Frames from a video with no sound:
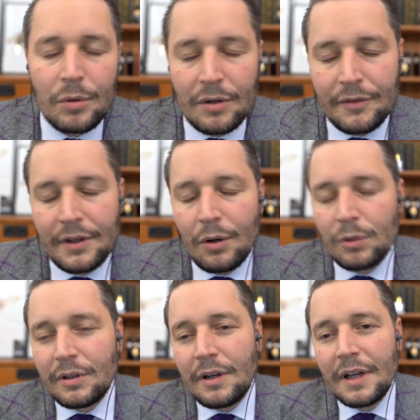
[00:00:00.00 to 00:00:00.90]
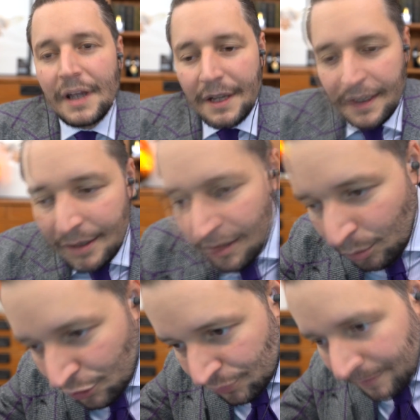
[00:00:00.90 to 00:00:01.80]
one of the older
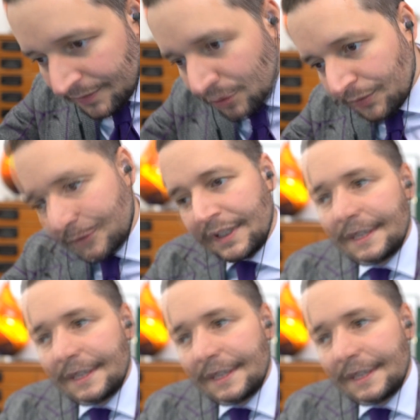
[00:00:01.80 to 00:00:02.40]
watch reviews.